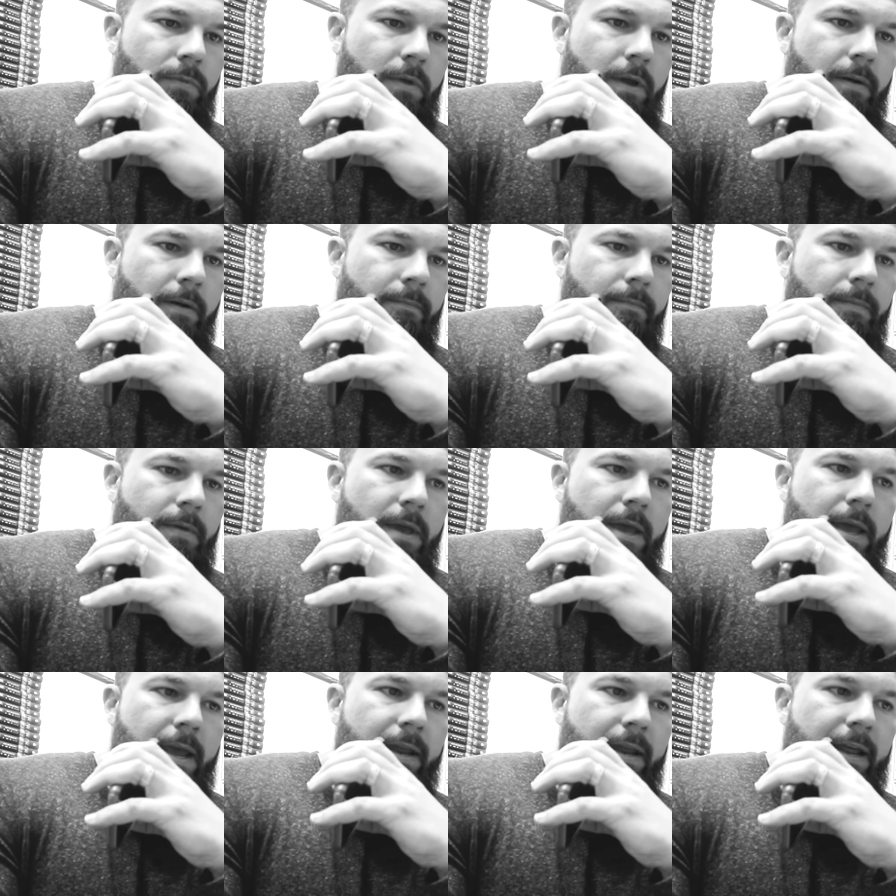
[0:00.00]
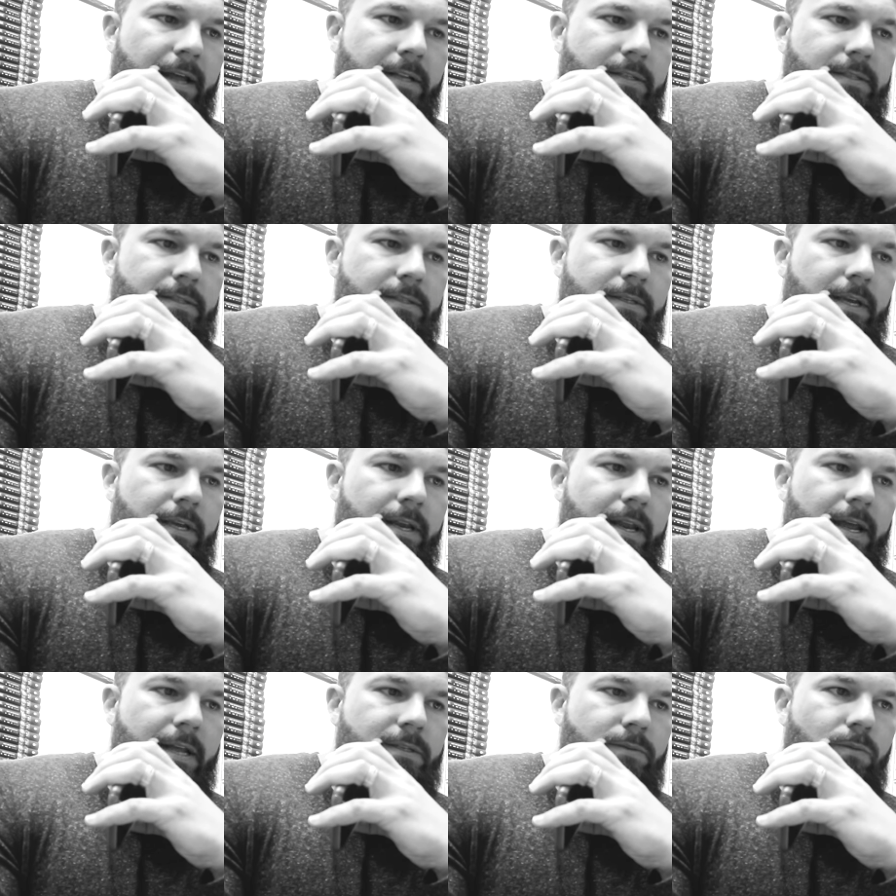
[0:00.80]
Yep. And that's
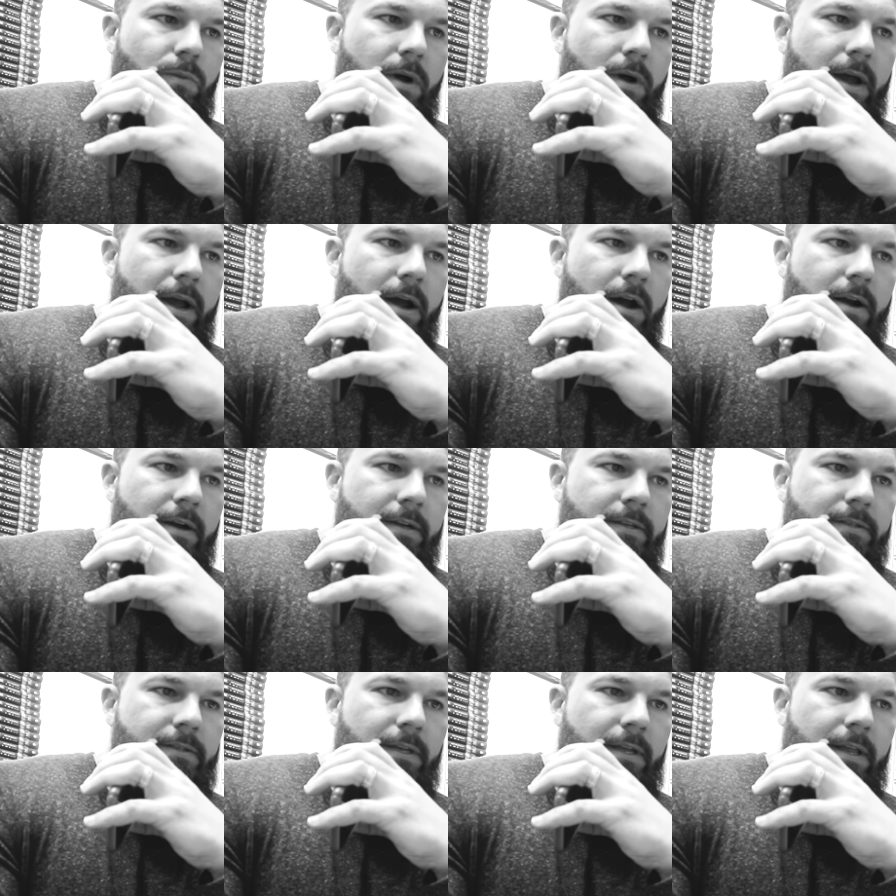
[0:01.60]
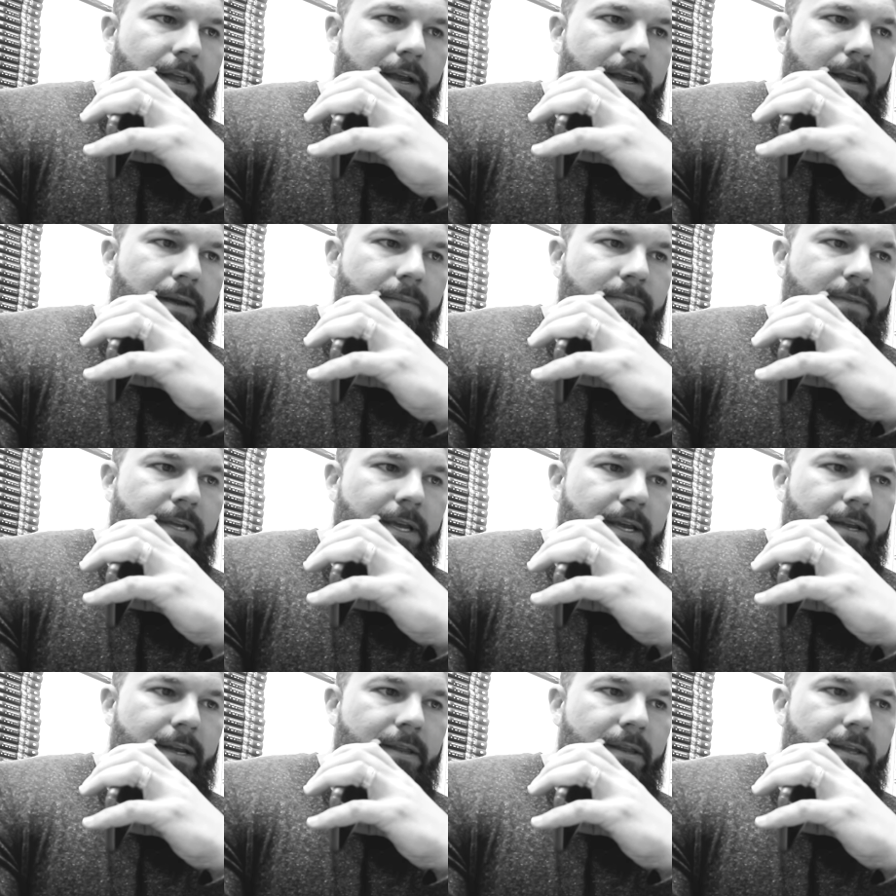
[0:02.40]
and that's why honestly like I'm
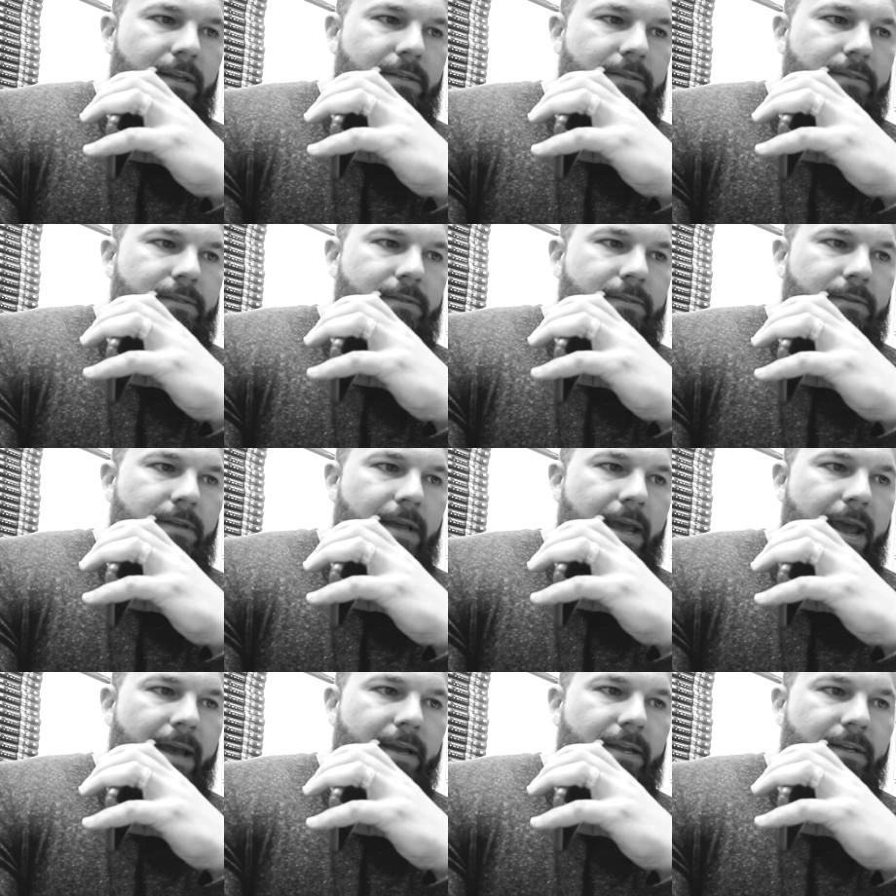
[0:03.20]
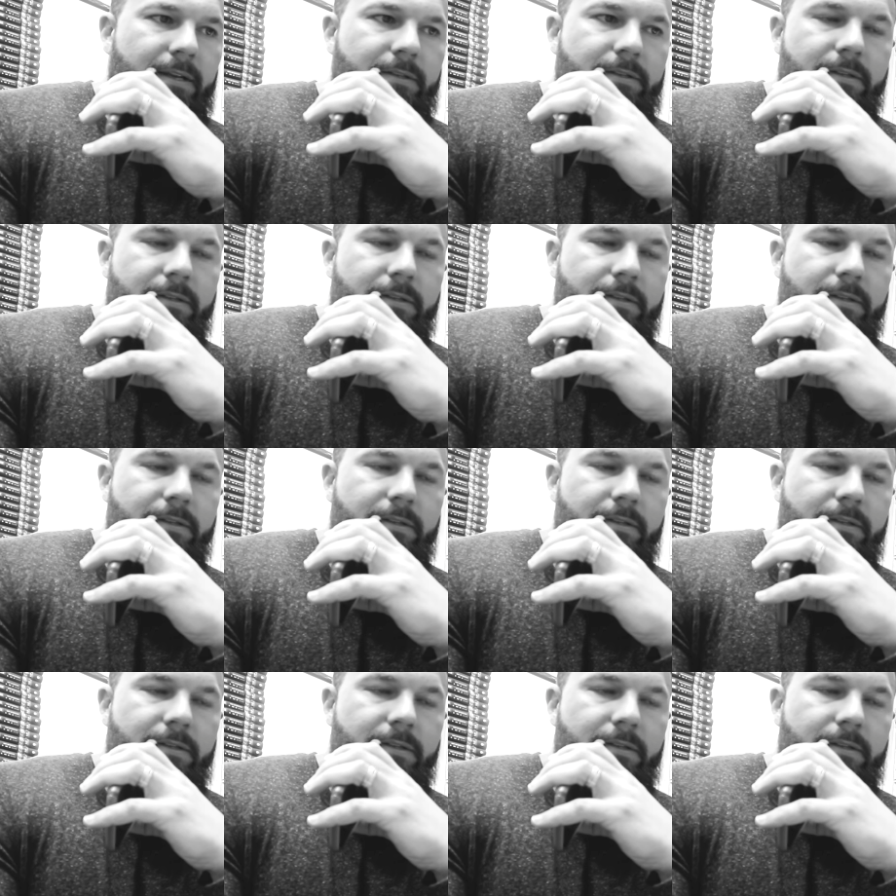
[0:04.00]
taking this hacking